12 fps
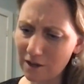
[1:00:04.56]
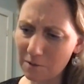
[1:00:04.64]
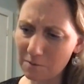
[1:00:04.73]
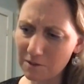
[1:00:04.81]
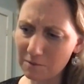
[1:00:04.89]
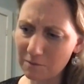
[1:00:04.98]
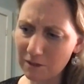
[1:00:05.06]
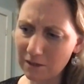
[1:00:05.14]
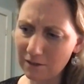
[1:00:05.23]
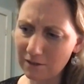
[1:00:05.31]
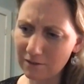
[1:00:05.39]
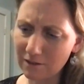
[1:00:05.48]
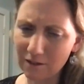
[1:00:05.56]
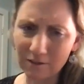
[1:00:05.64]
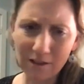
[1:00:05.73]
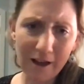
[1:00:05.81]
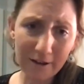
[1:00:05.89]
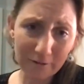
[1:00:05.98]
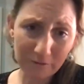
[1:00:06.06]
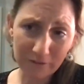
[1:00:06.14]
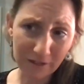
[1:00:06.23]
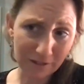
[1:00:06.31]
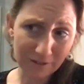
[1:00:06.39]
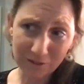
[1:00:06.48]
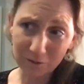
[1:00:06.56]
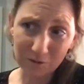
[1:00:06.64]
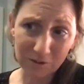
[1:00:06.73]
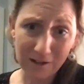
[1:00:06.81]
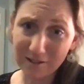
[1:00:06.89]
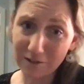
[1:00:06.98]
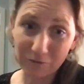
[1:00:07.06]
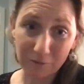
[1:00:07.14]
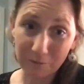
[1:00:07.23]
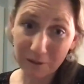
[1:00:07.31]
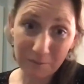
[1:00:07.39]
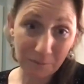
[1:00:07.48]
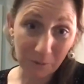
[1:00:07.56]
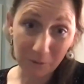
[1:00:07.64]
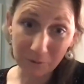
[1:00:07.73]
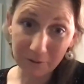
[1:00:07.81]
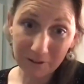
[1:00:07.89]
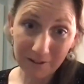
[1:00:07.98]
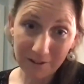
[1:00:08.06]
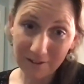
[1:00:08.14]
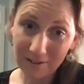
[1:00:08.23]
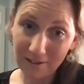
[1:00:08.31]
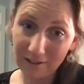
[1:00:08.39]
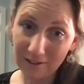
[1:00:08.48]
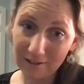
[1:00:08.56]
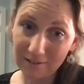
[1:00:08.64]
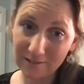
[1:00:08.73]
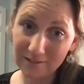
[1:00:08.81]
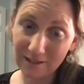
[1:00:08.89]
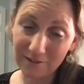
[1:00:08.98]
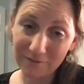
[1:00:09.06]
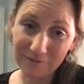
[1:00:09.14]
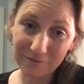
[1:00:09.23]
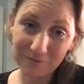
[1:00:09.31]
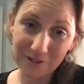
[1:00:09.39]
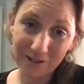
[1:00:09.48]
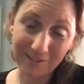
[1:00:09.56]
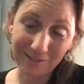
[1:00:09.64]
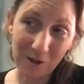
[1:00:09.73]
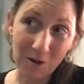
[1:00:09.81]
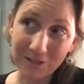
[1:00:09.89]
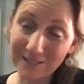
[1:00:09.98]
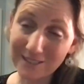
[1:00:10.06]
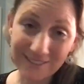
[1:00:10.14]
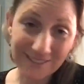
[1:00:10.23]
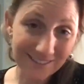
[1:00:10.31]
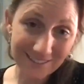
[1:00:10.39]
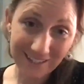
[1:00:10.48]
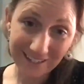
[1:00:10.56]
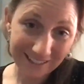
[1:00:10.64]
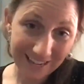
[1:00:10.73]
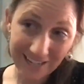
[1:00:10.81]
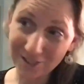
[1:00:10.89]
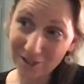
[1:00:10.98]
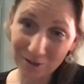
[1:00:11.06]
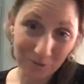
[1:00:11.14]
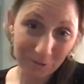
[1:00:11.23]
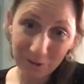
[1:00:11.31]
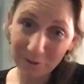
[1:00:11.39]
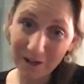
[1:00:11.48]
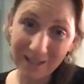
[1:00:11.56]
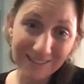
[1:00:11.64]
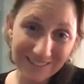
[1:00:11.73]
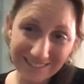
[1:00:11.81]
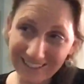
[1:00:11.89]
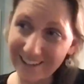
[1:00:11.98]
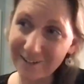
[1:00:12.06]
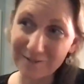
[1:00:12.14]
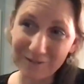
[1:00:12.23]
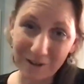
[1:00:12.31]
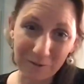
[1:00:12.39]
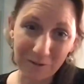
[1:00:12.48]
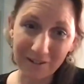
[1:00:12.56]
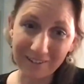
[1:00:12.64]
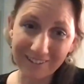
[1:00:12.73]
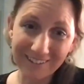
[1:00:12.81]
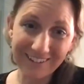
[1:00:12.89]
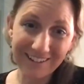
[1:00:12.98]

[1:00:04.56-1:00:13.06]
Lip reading: come to mean a lot of things to a lot of different people. And I've done long distance dedication requests, kind of where